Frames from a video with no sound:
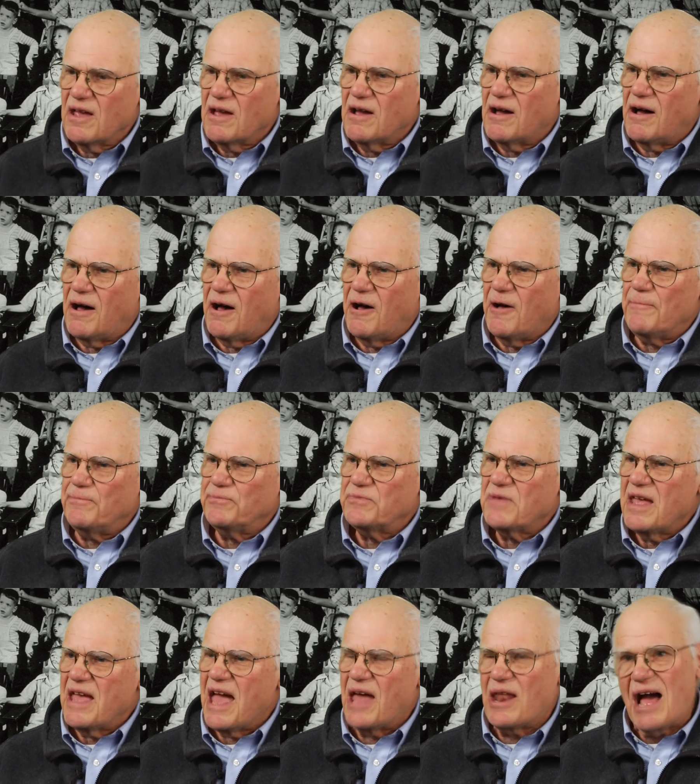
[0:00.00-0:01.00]
Um,
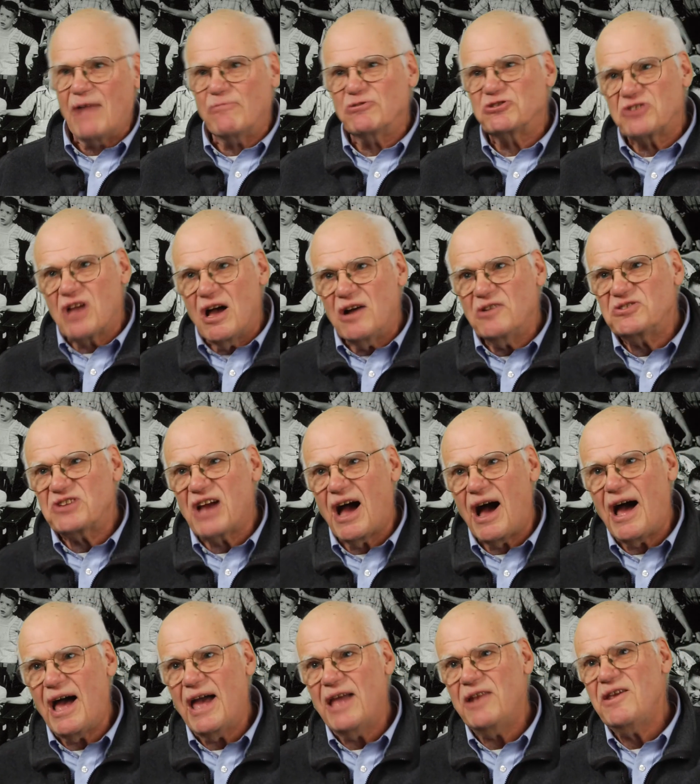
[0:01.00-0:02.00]
and I was tongue
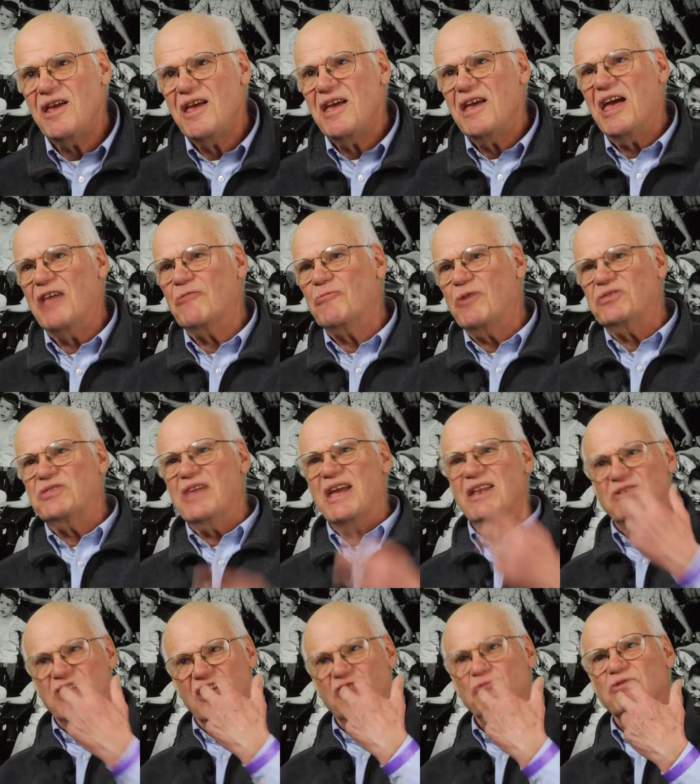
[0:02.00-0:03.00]
tied, and what they
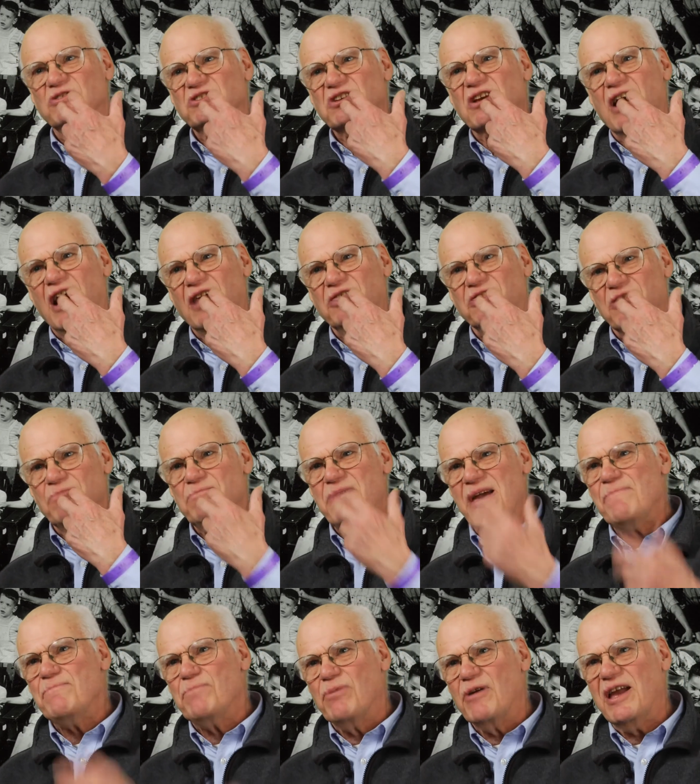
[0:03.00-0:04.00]
did was cut the
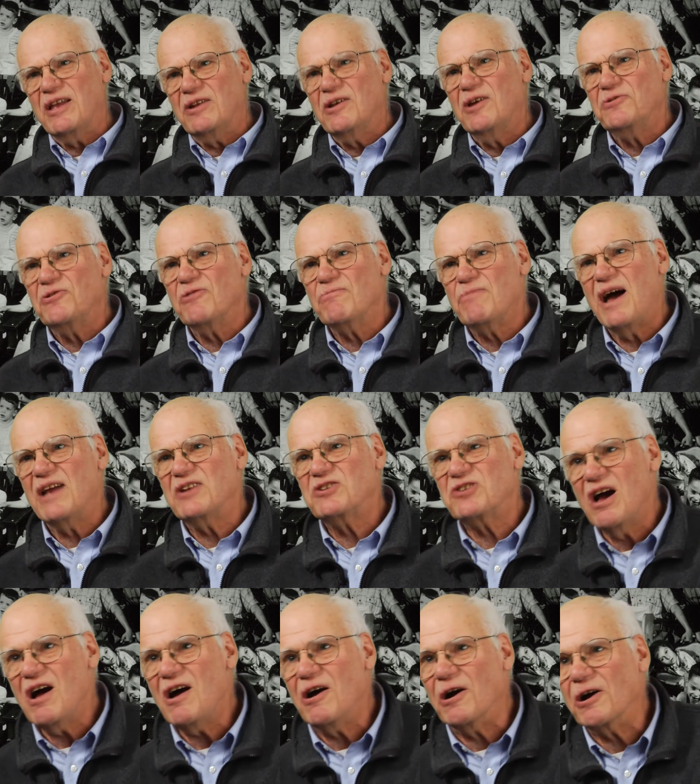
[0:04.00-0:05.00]
membrane under my
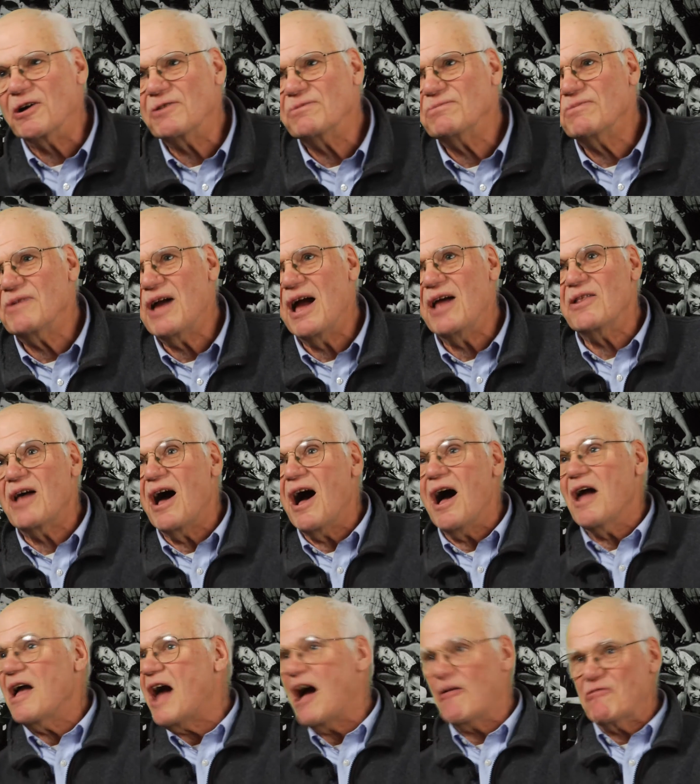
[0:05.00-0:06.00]
tongue. And I,
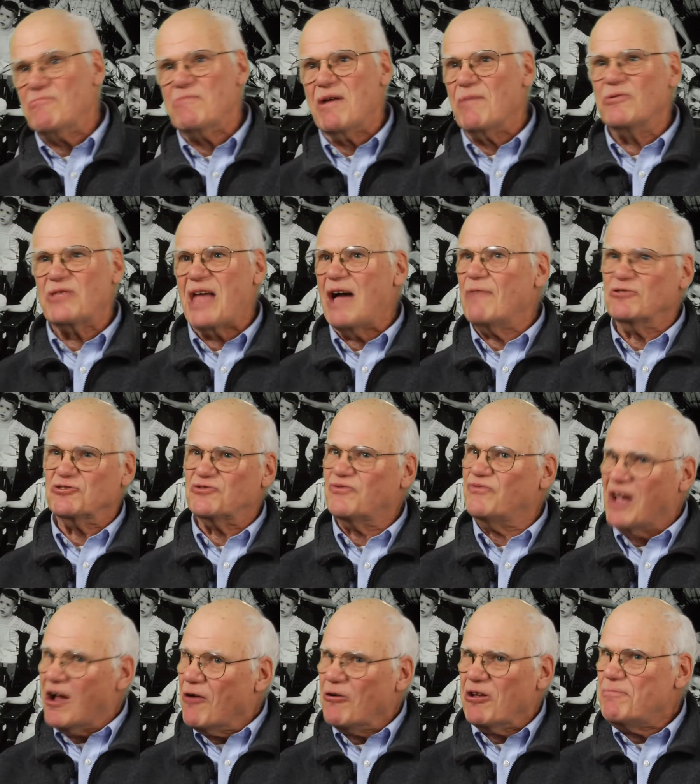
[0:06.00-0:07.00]
I remember that was
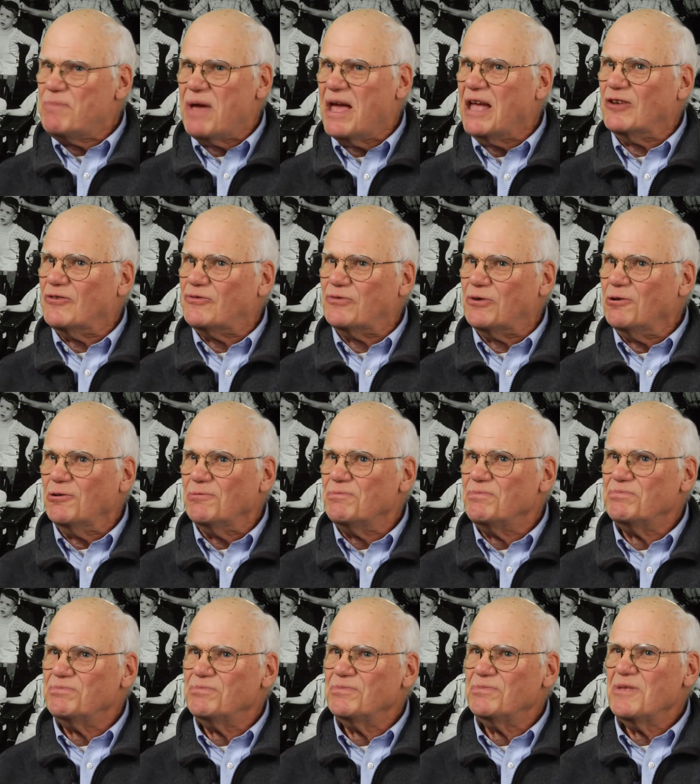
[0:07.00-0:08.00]
very painful,
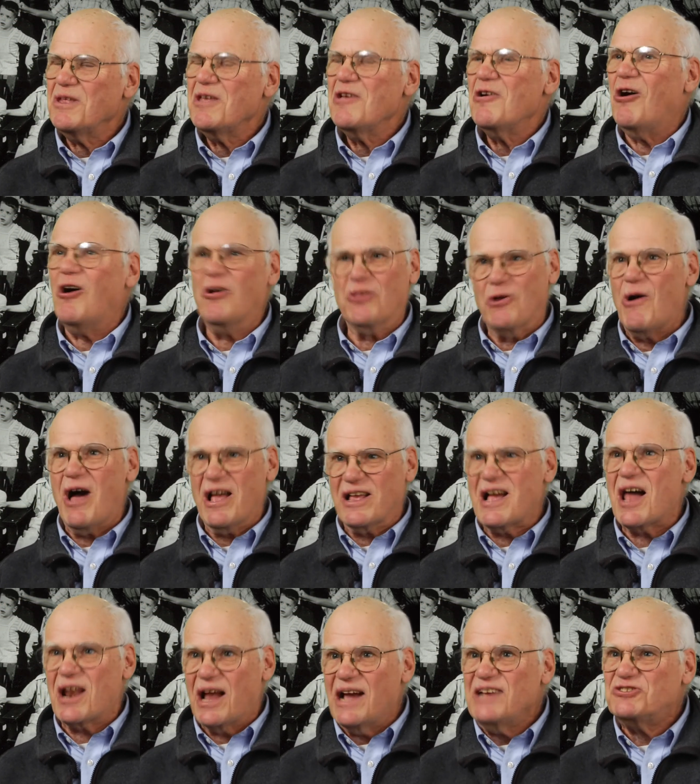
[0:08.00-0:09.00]
although I
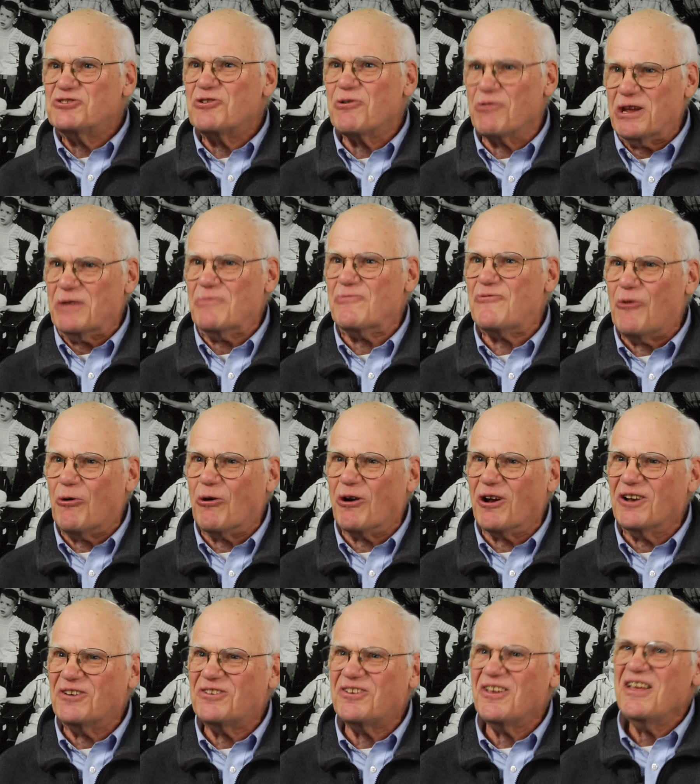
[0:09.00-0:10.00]
got ice cream for
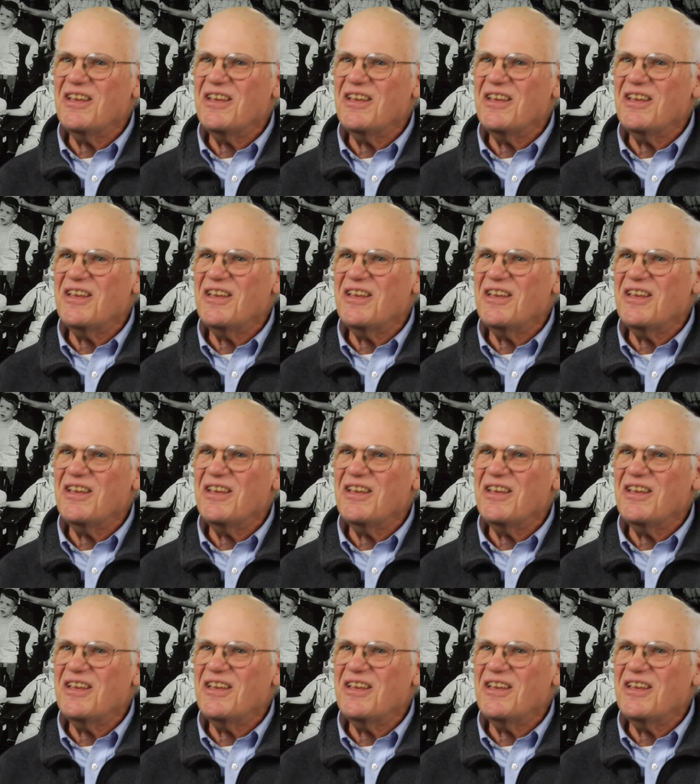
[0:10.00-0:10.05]
it.